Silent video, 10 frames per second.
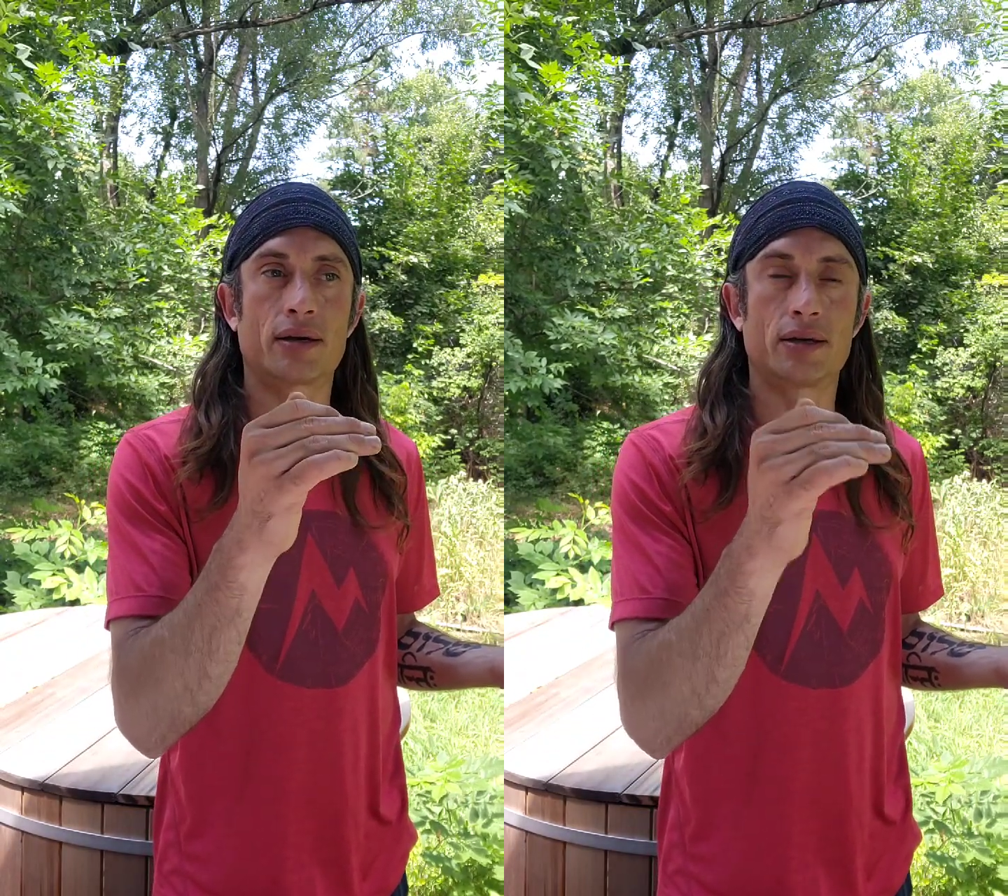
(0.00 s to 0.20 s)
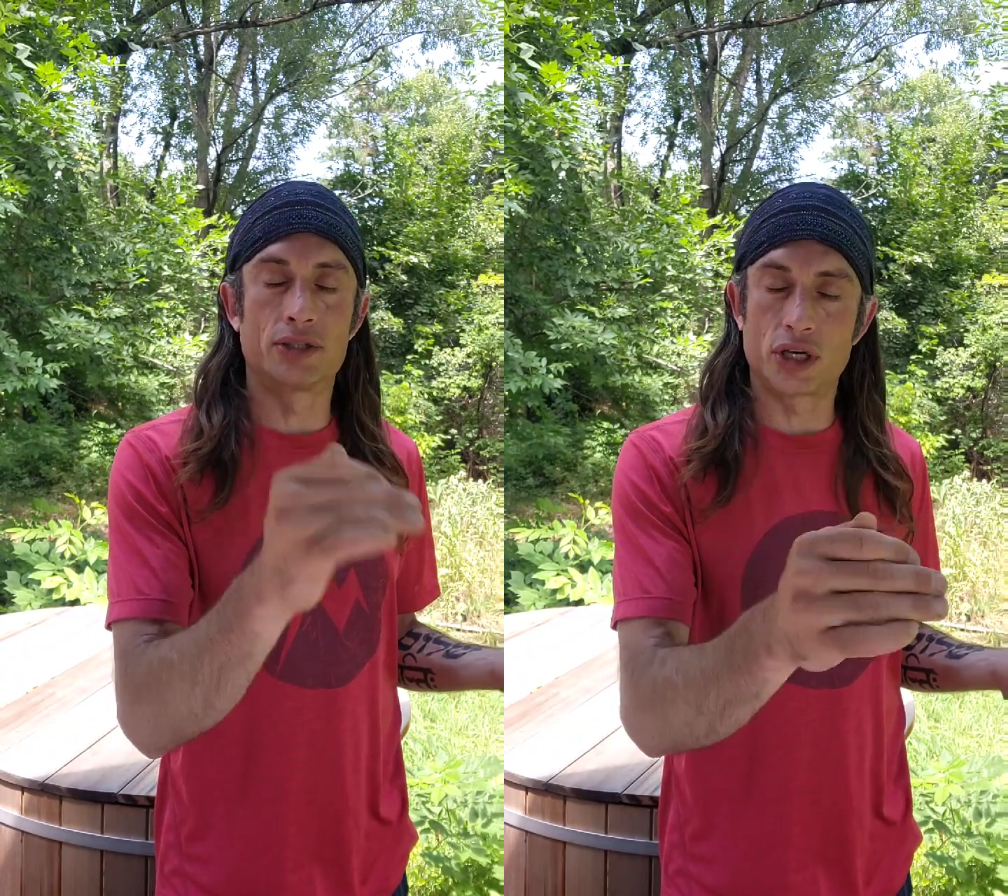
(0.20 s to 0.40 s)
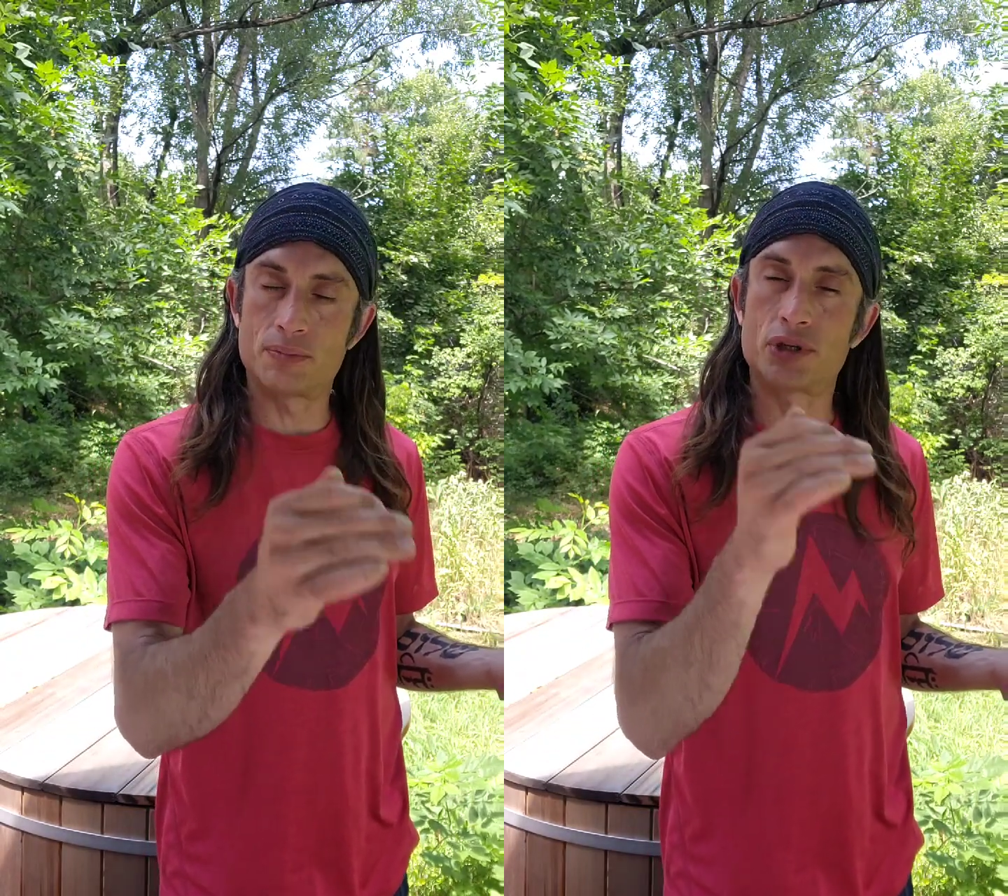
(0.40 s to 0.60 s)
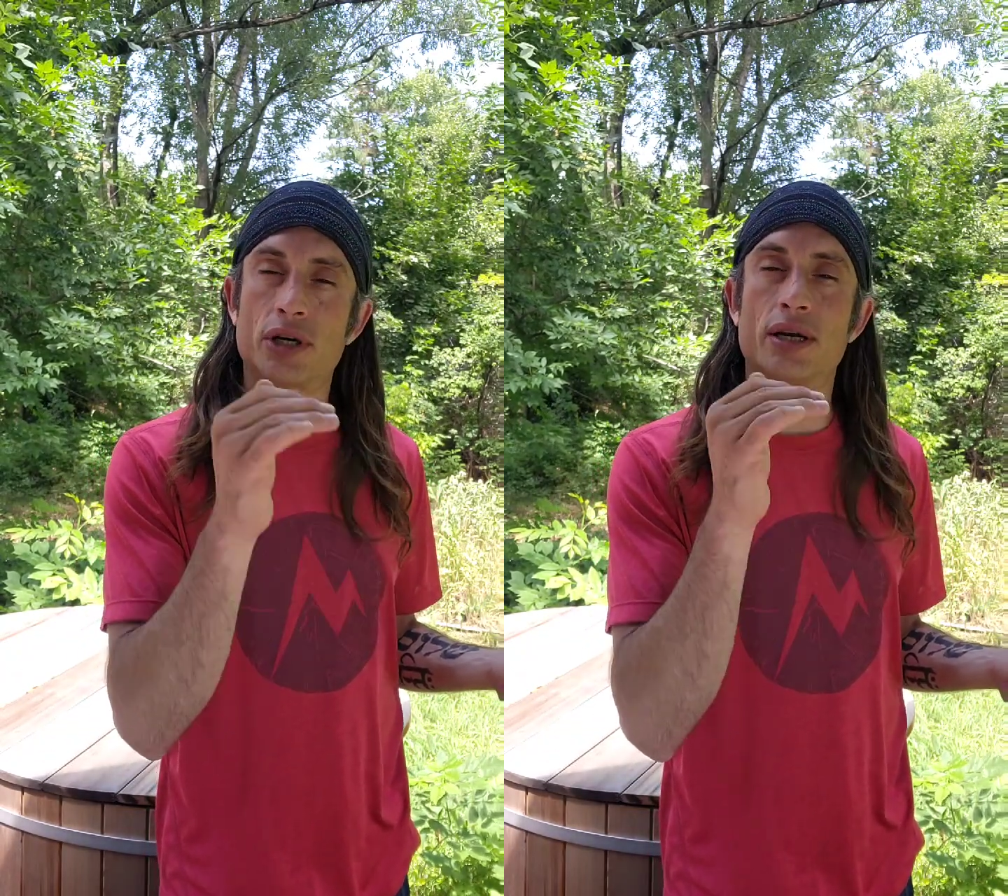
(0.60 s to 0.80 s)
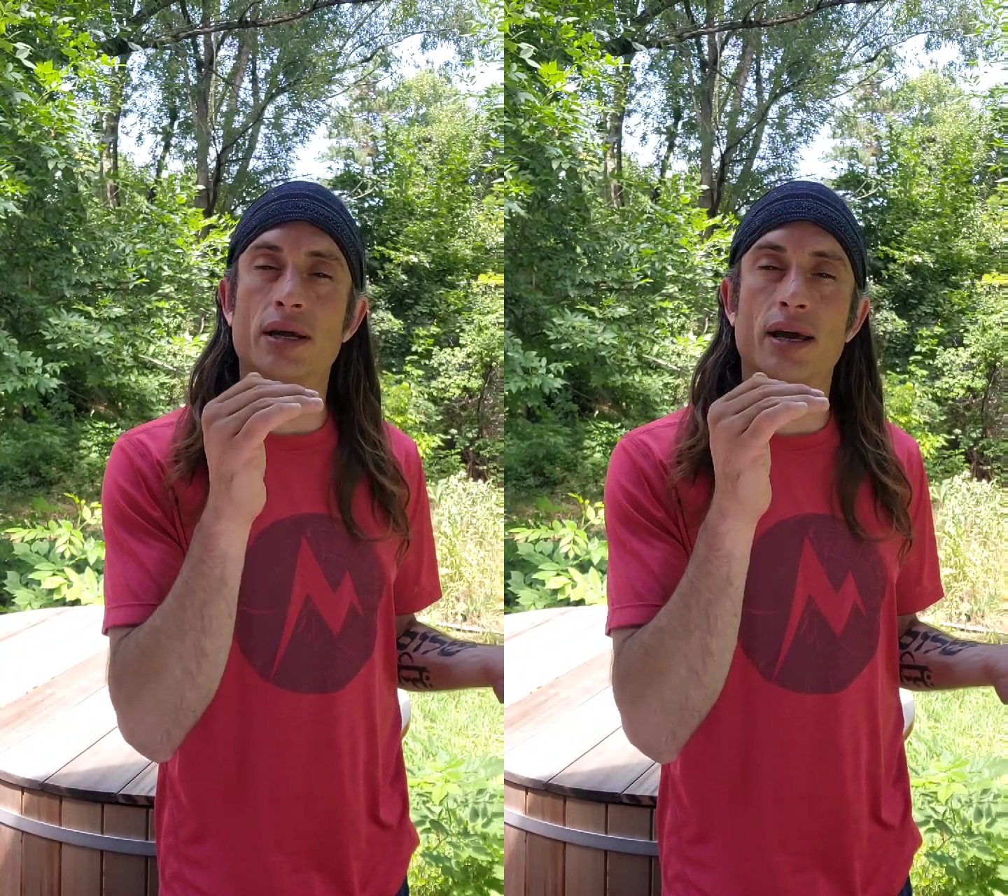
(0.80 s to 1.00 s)

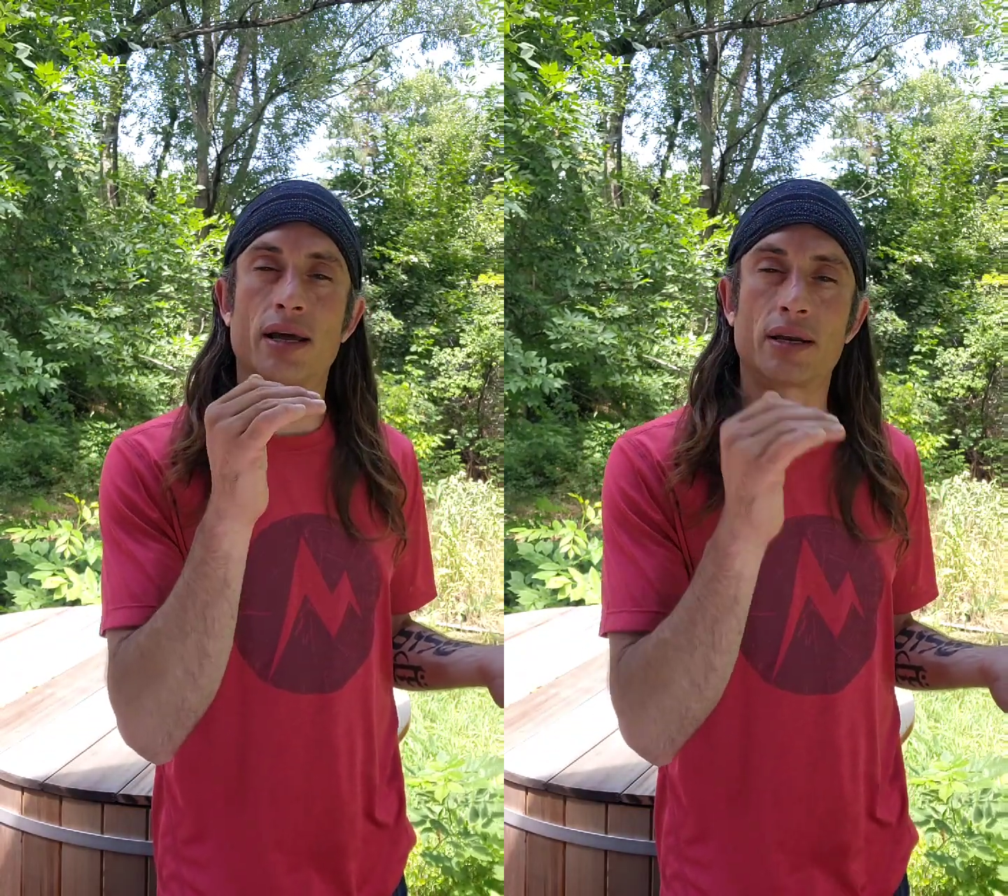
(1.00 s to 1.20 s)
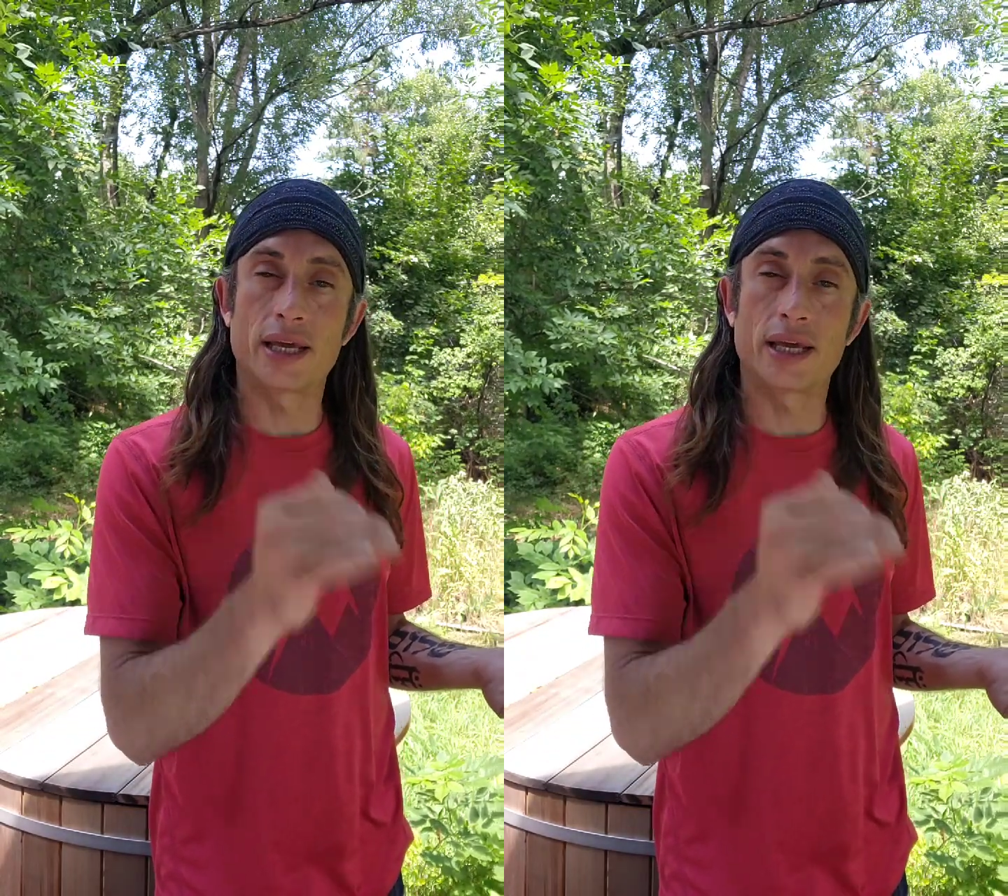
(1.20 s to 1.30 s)
Egyptian, and